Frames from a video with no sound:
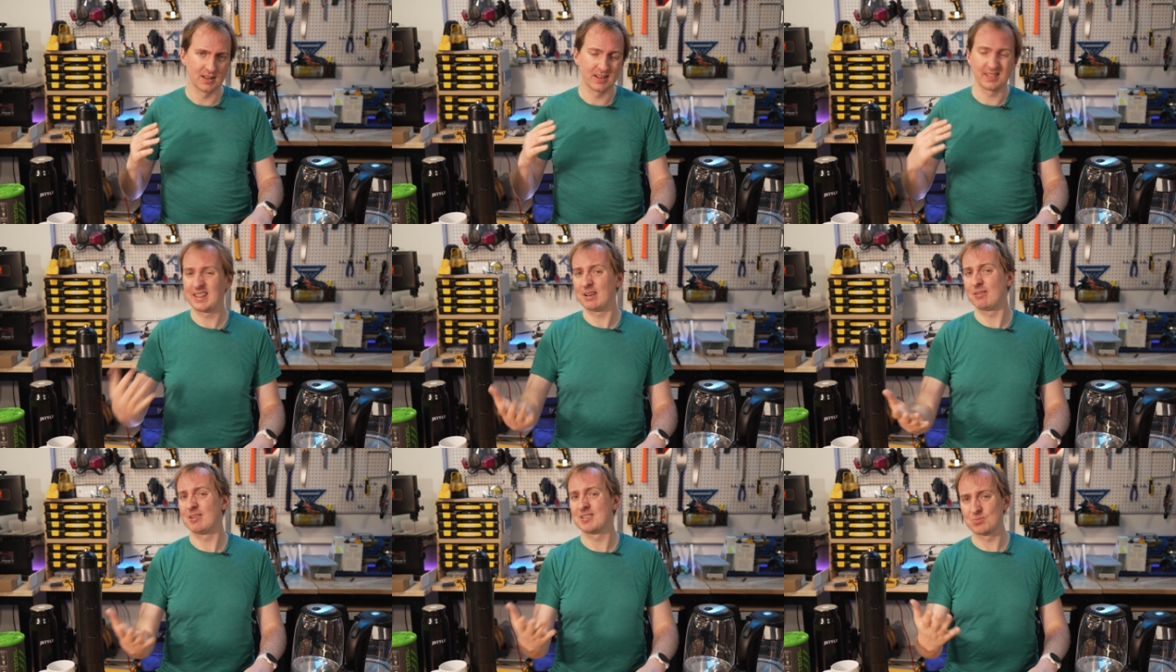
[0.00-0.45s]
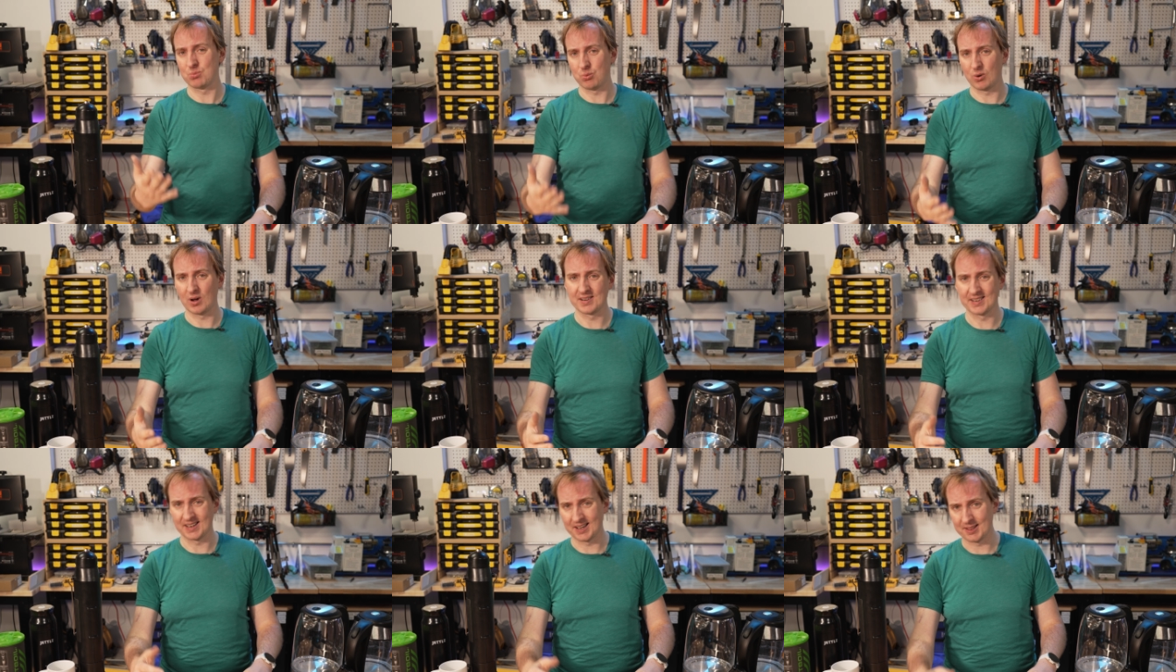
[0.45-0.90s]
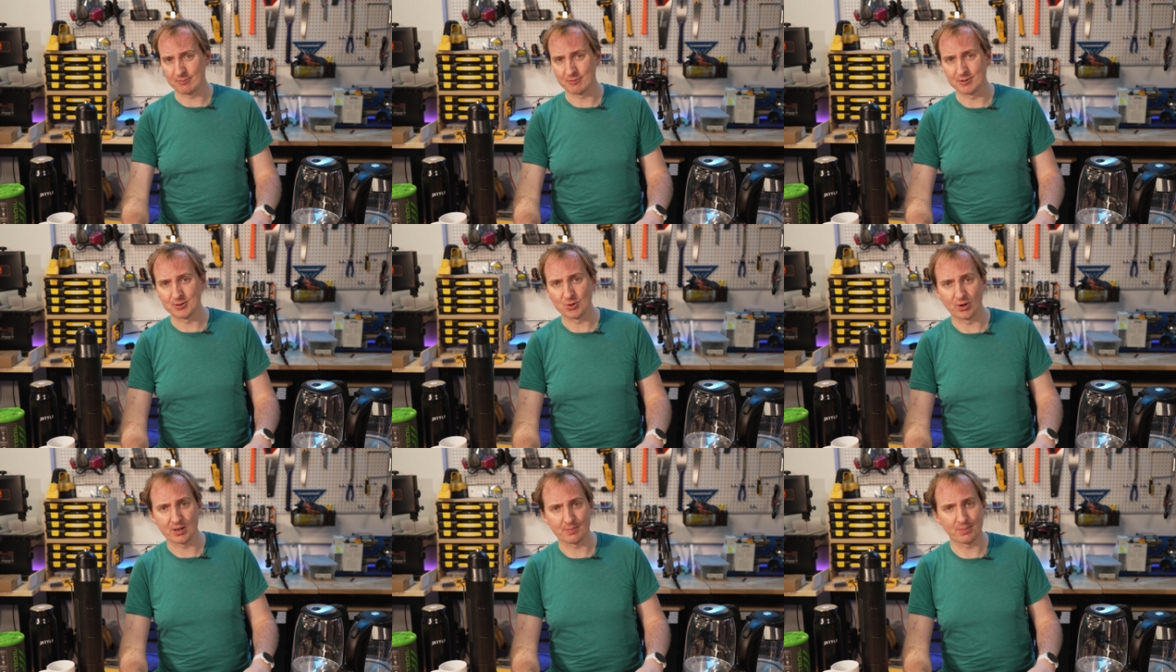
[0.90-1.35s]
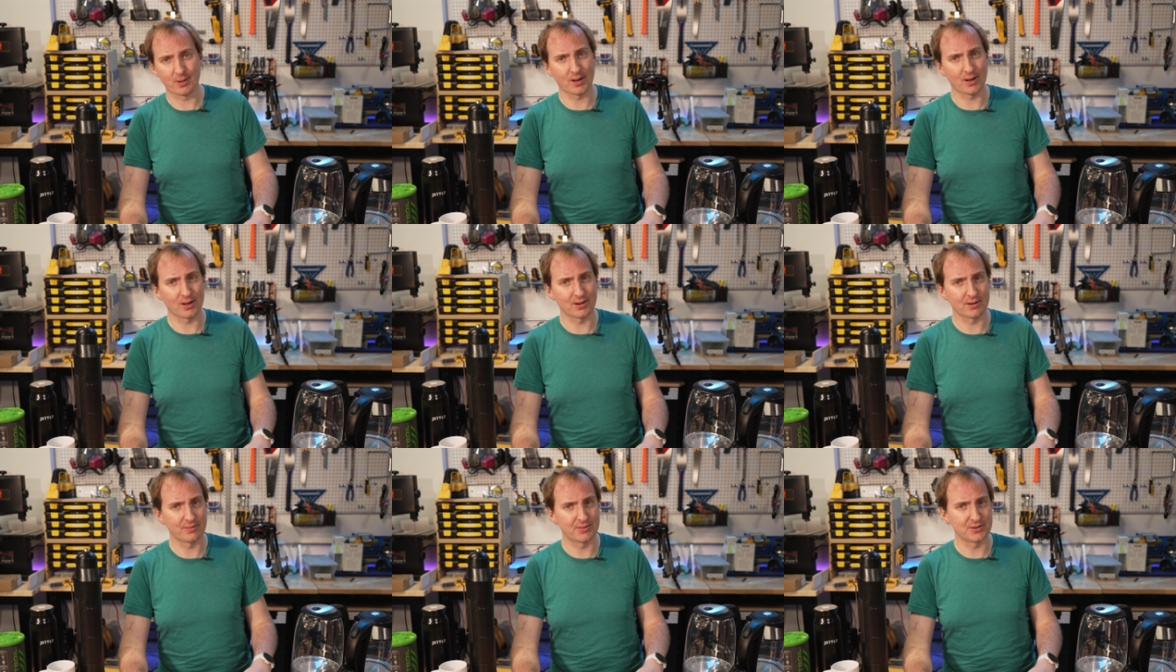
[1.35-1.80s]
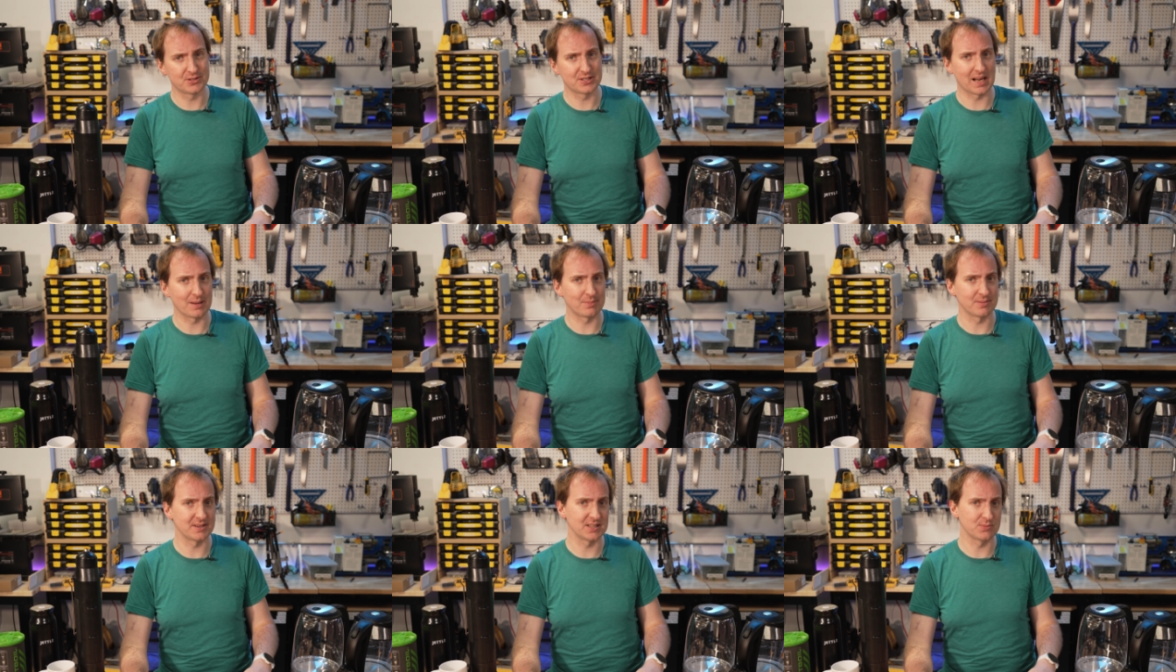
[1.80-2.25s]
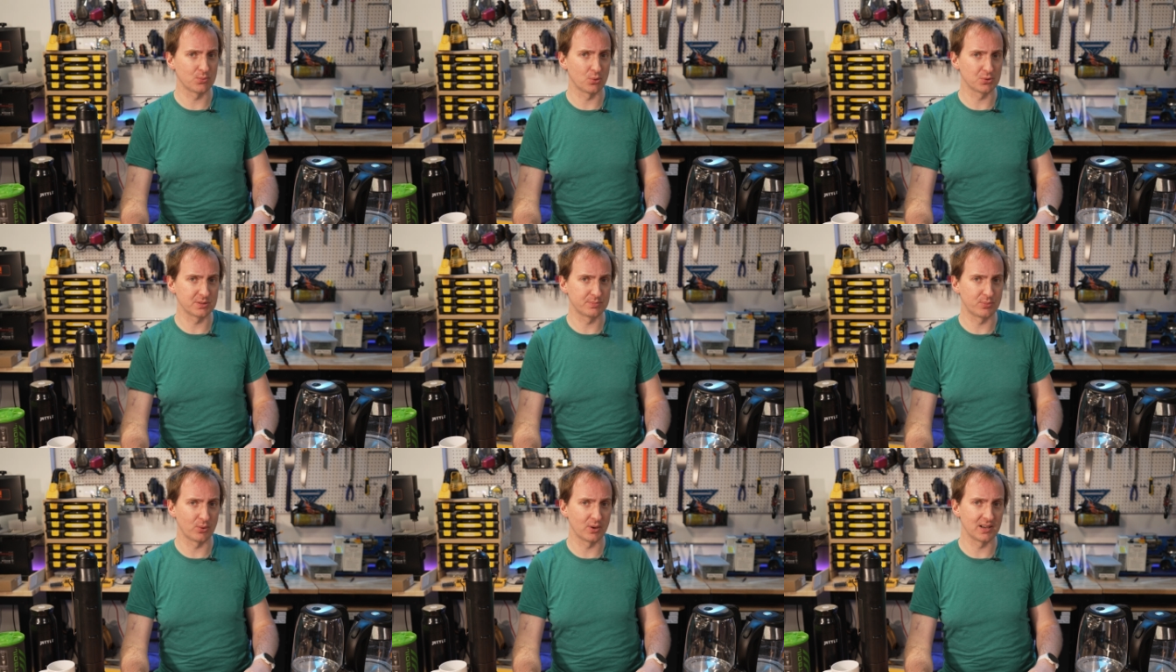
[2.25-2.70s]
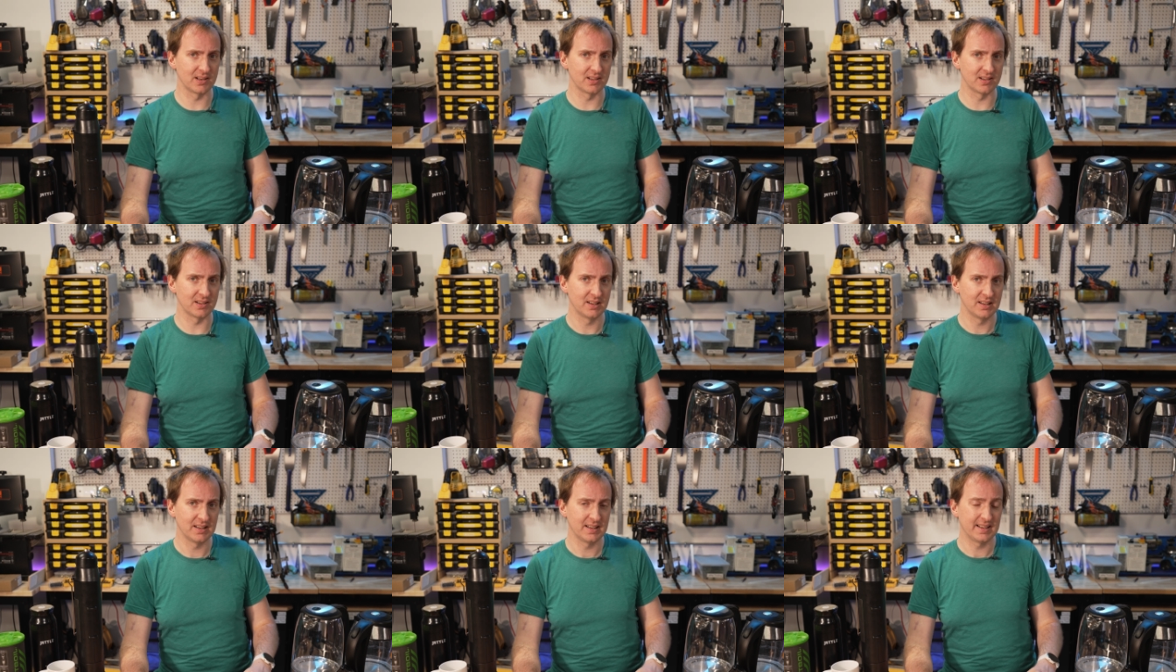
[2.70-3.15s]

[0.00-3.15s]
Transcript: There is one other annoying part of the Japanese water boiler.